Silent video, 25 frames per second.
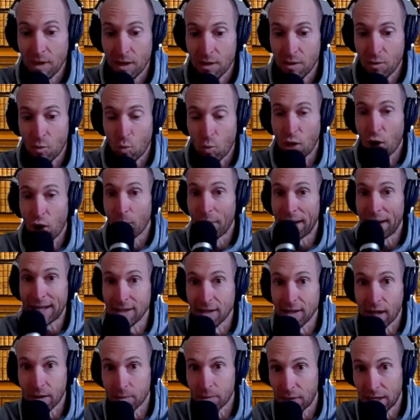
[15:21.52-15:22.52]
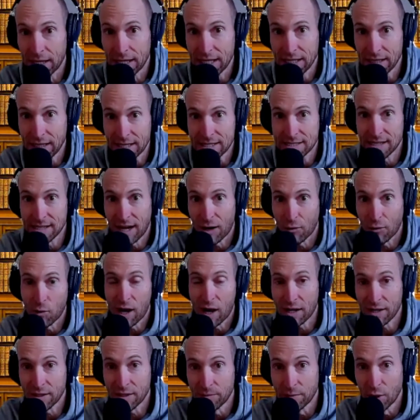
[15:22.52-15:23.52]
we all make a lot of money. Let's not
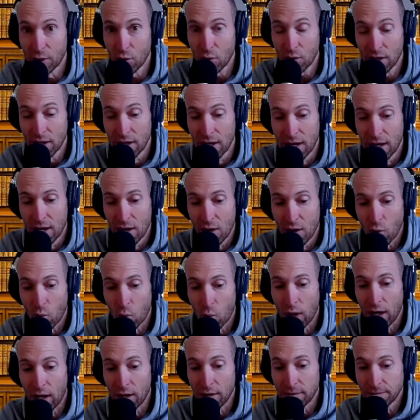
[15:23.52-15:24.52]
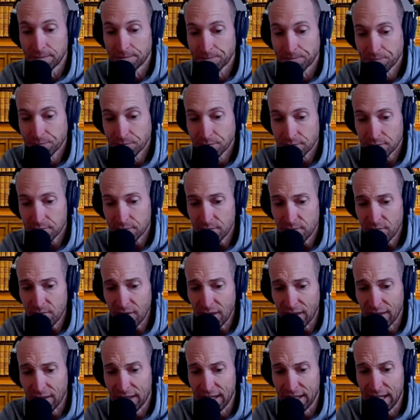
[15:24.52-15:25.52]
rock the boat. Well,
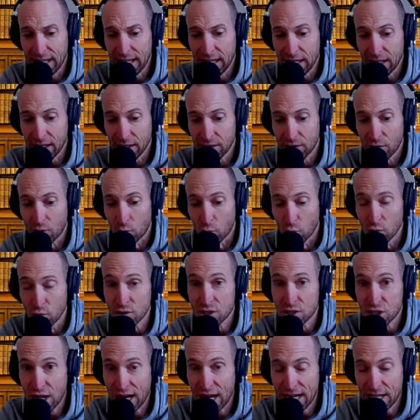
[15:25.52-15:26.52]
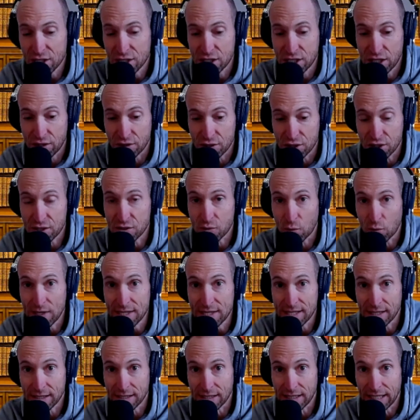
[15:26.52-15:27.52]
the the rules changed here just
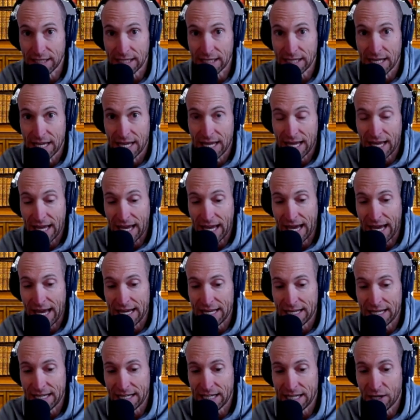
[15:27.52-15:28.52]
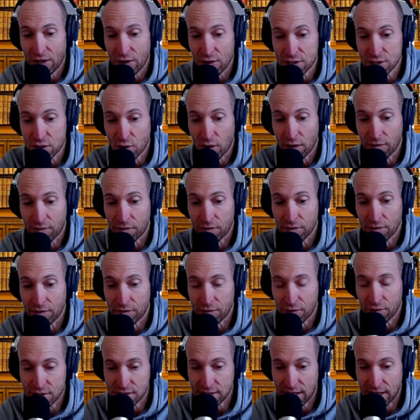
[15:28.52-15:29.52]
recently. And in Arizona, for the
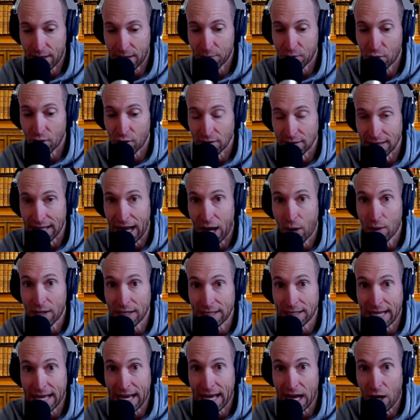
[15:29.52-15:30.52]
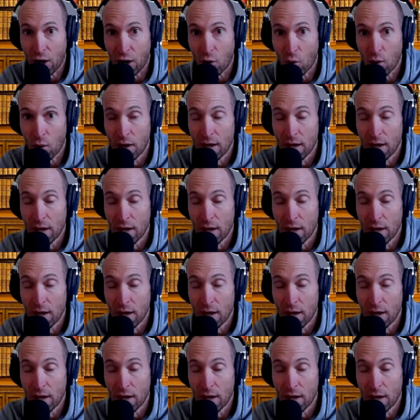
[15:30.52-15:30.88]
first time, they're allowing now